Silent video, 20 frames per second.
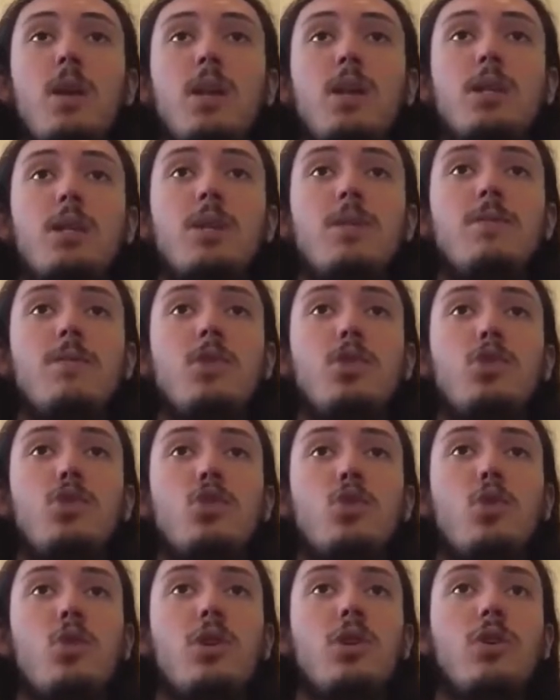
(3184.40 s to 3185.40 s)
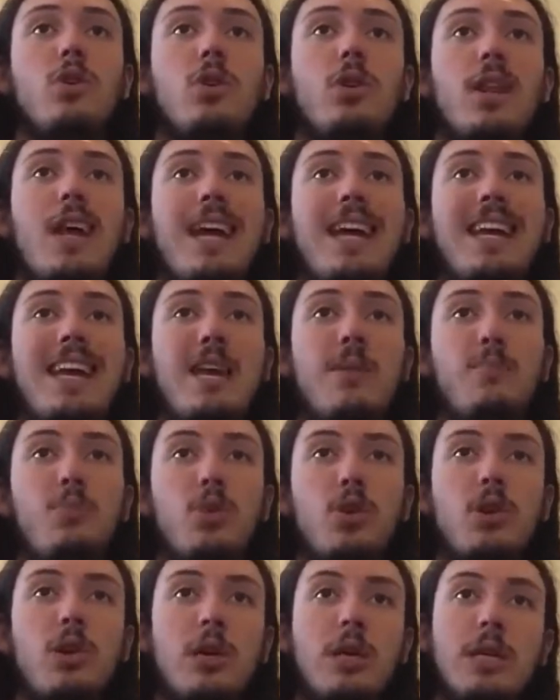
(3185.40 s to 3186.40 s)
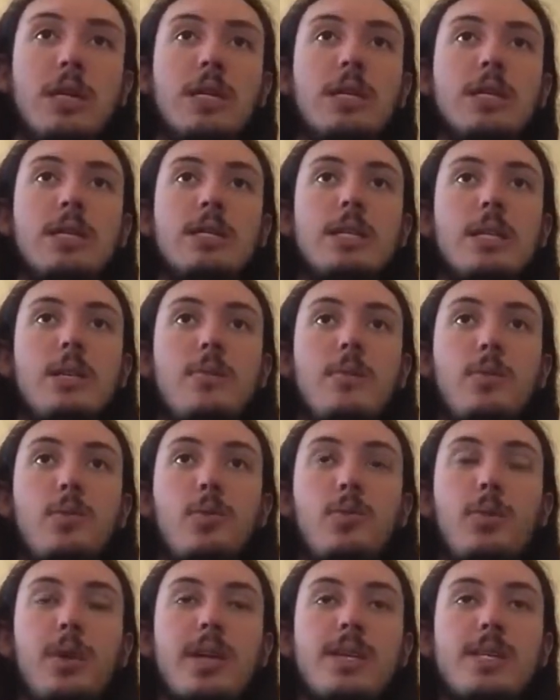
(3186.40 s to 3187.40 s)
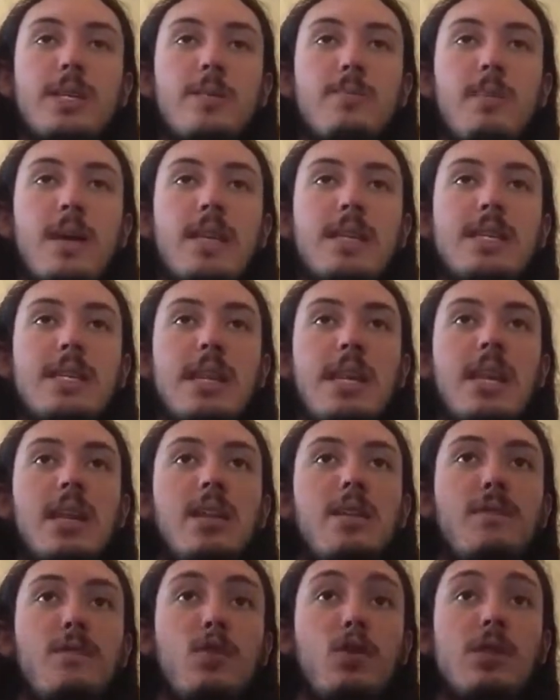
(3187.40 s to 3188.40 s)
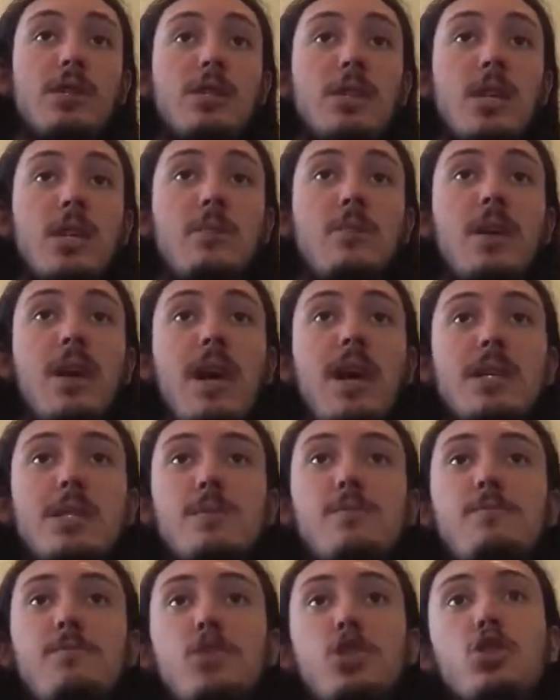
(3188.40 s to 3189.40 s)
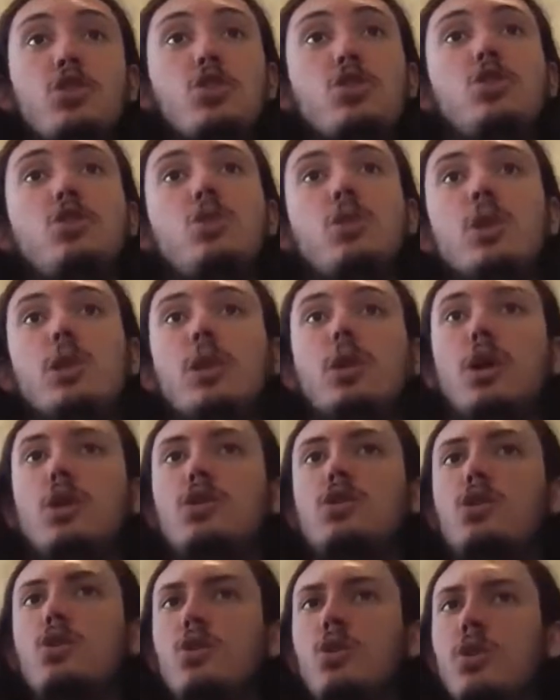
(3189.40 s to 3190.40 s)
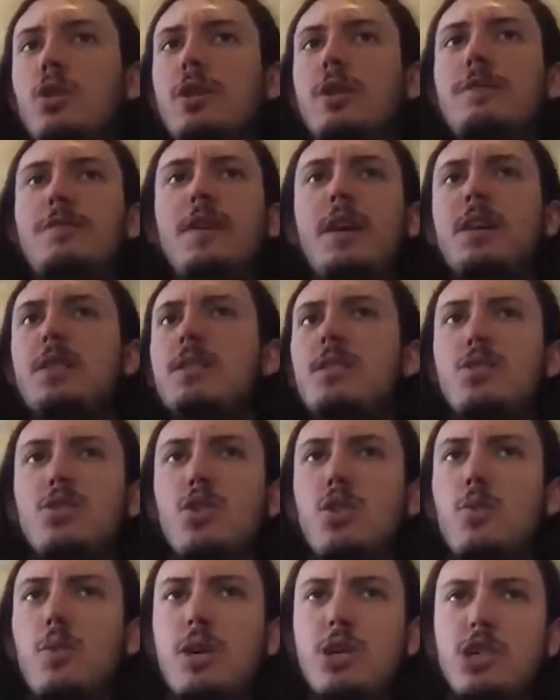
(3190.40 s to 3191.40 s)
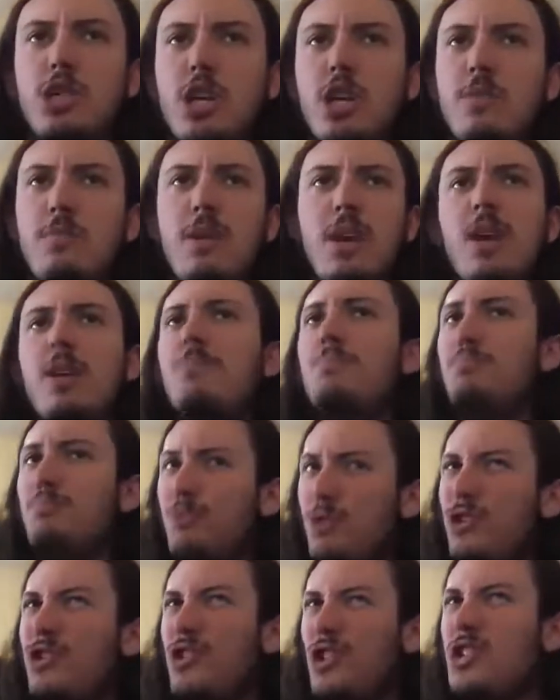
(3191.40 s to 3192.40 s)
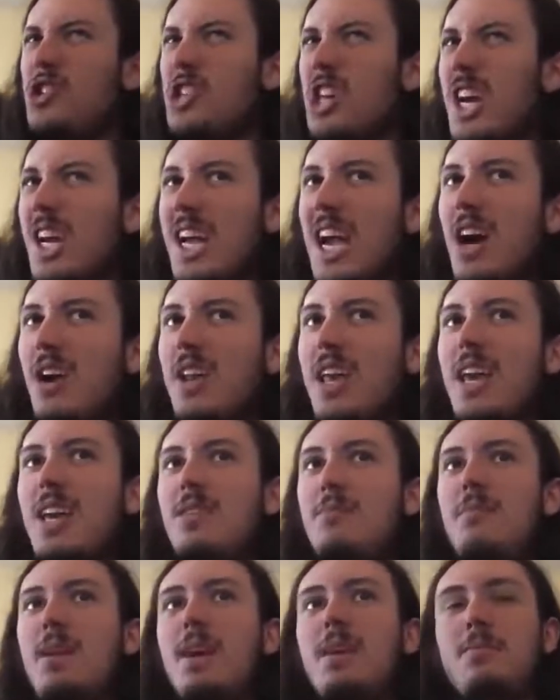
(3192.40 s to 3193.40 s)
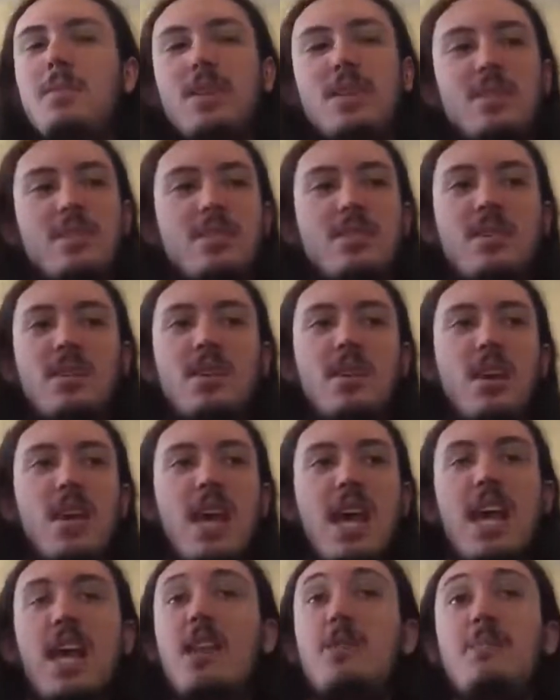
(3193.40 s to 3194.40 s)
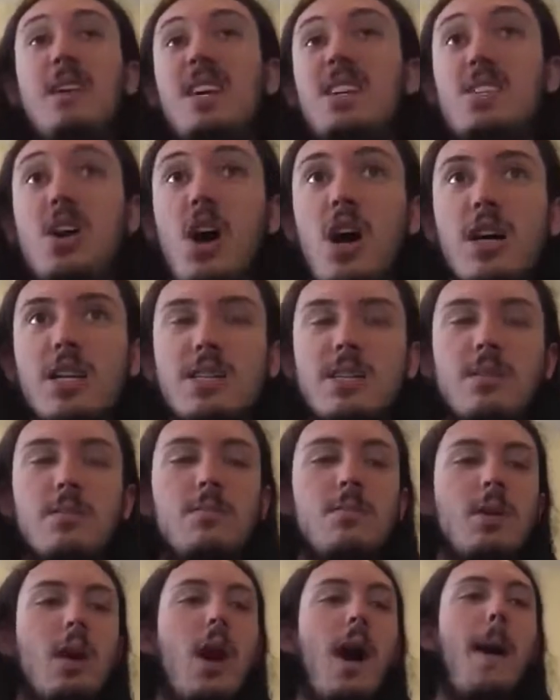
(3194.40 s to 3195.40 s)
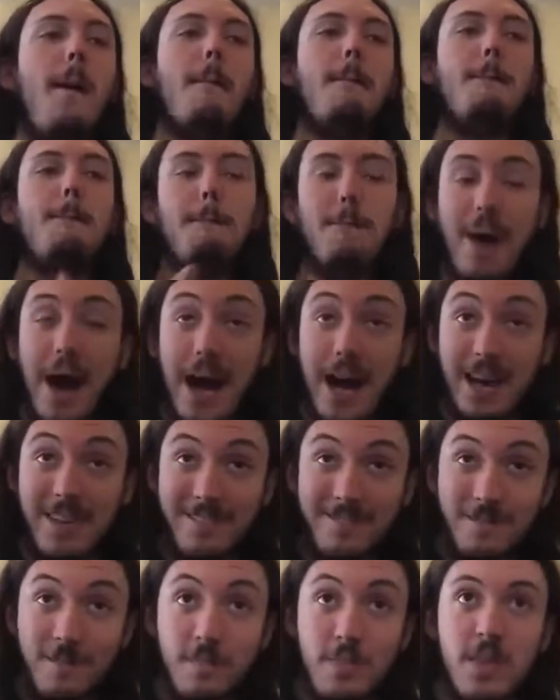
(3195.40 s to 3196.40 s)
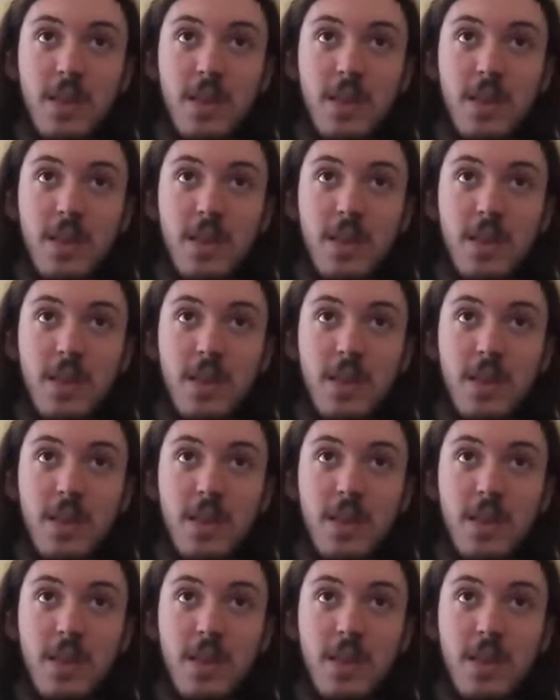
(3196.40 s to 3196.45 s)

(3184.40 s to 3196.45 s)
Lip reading: relatively short, Your Lie in April. It's going to be replacing Ben 10 Alien Force. It's going to be awesome. For those of you who are cartoon-only fans and don't watch anime, you should check out anime, because anime is awesome. But